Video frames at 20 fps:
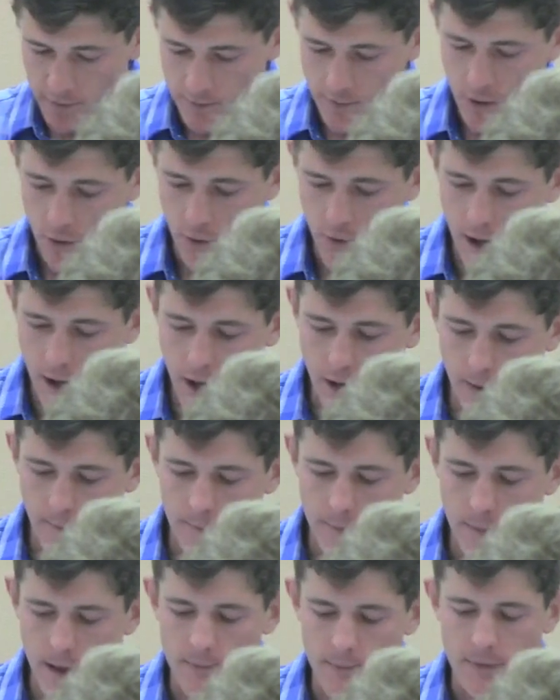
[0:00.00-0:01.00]
So
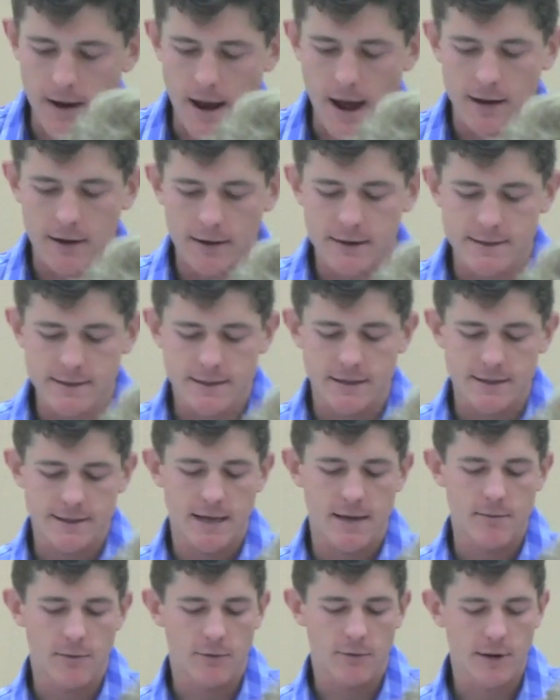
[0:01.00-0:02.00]
I'm not going to
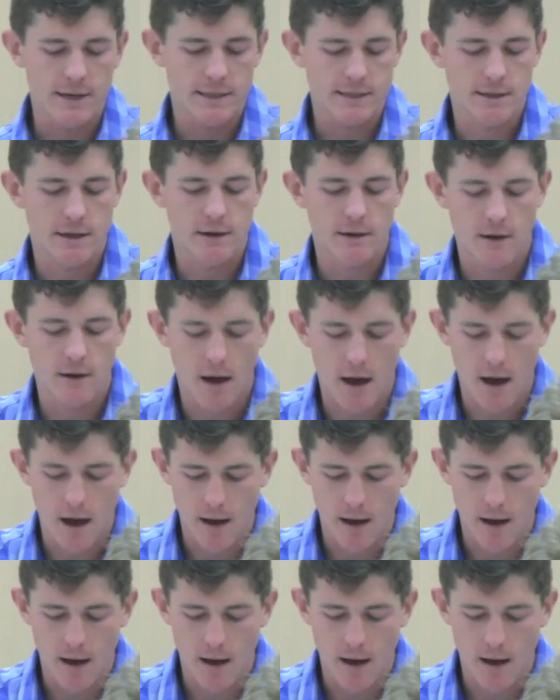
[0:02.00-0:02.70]
discuss immigration